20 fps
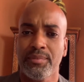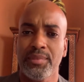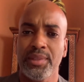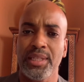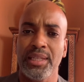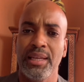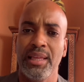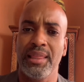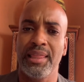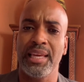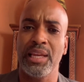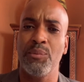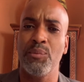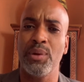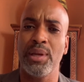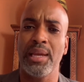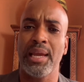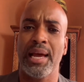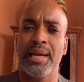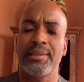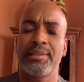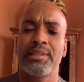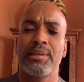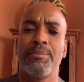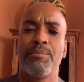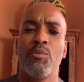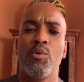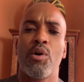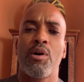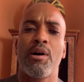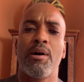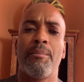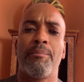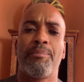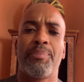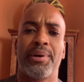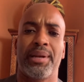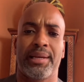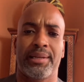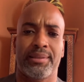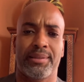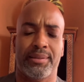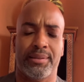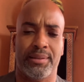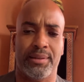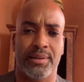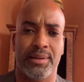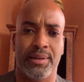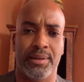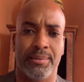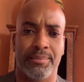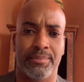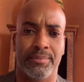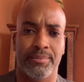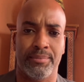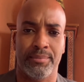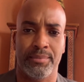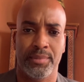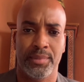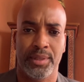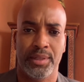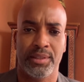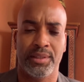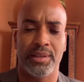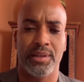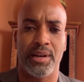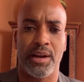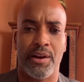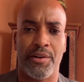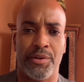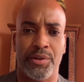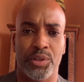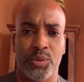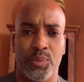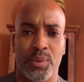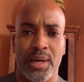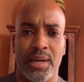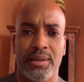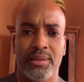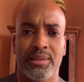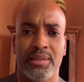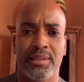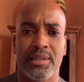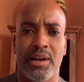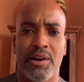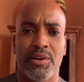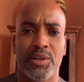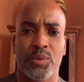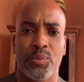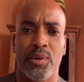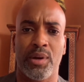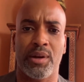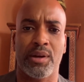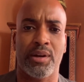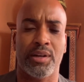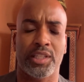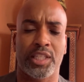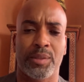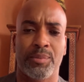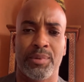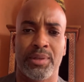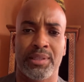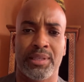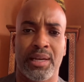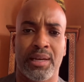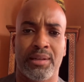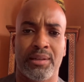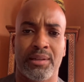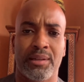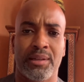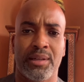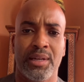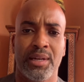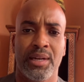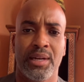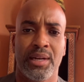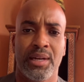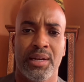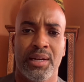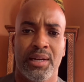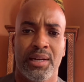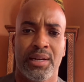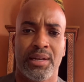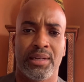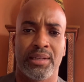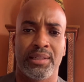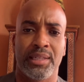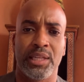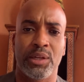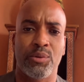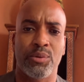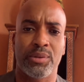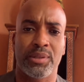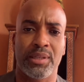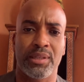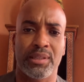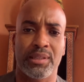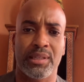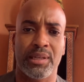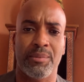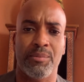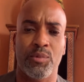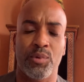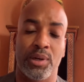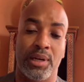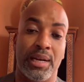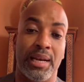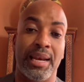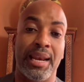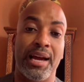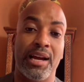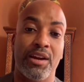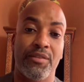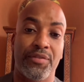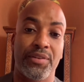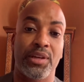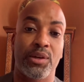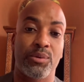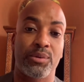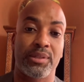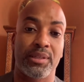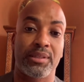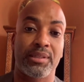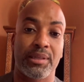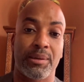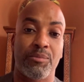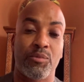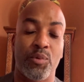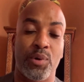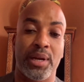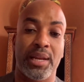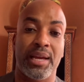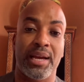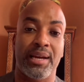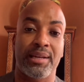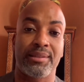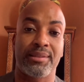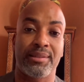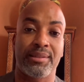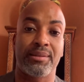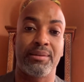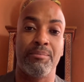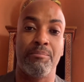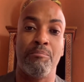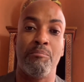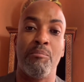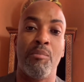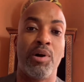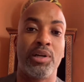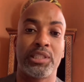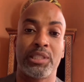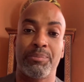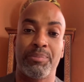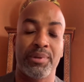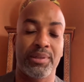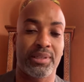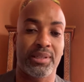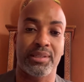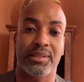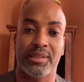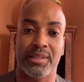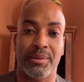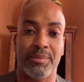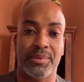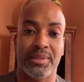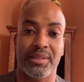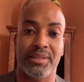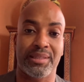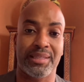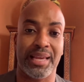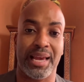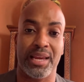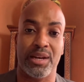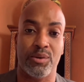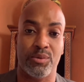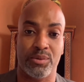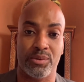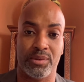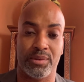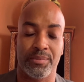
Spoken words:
Then we had some more complex scenarios. We had scenarios where customers had an ecosystem or a lack of ecosystem where they had multiple systems in silos.